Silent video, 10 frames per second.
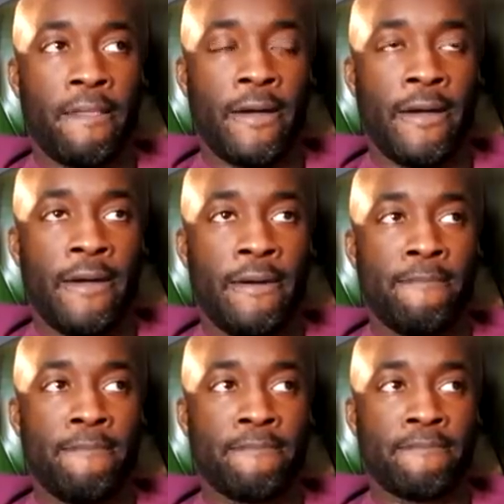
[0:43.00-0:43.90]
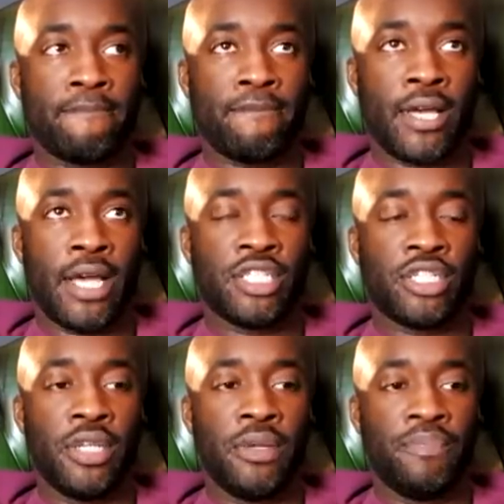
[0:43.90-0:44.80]
Um, I
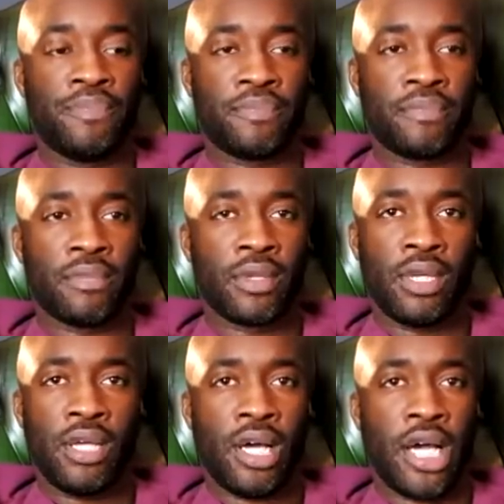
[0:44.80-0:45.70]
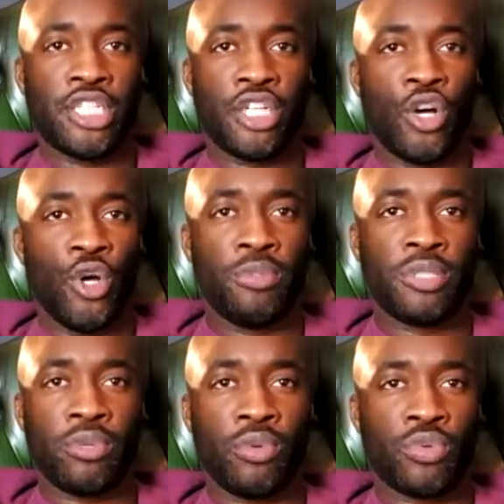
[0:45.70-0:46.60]
actually, I actually hoped
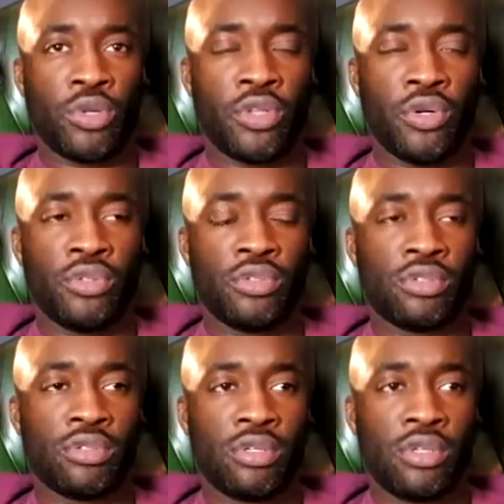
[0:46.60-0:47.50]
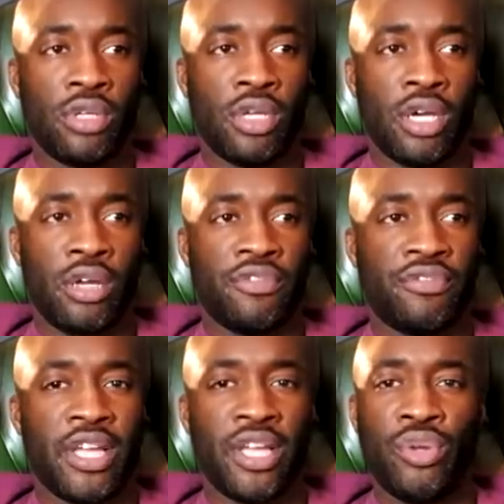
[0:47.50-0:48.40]
it was one of those kind of
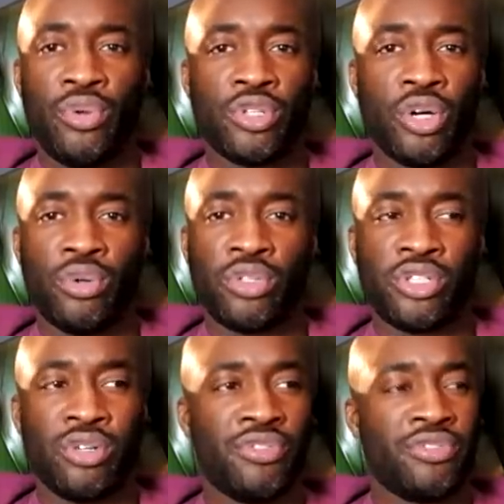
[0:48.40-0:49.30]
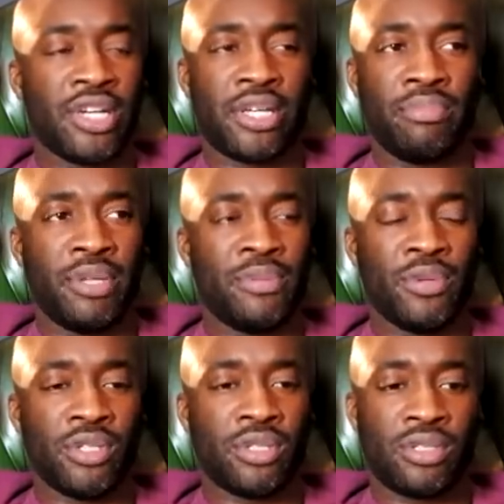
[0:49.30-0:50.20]
fake news hoax. You know, fucking people
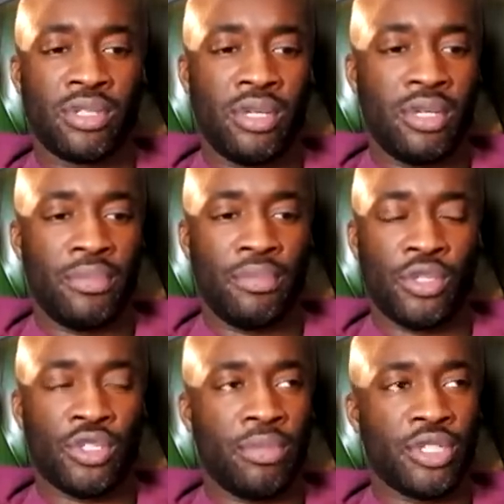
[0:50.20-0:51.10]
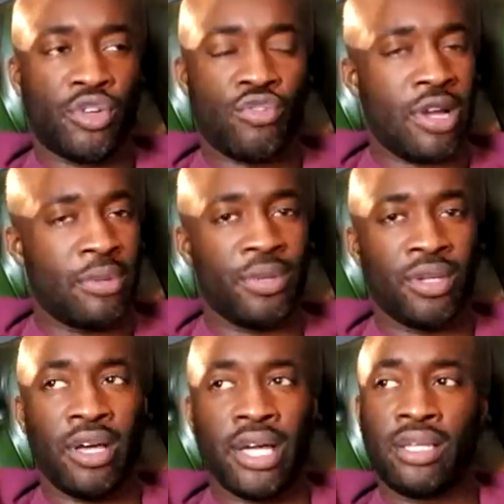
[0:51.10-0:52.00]
just put so much crap
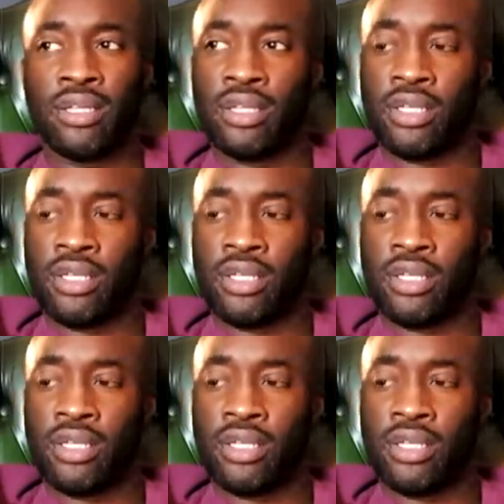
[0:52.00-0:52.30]
online.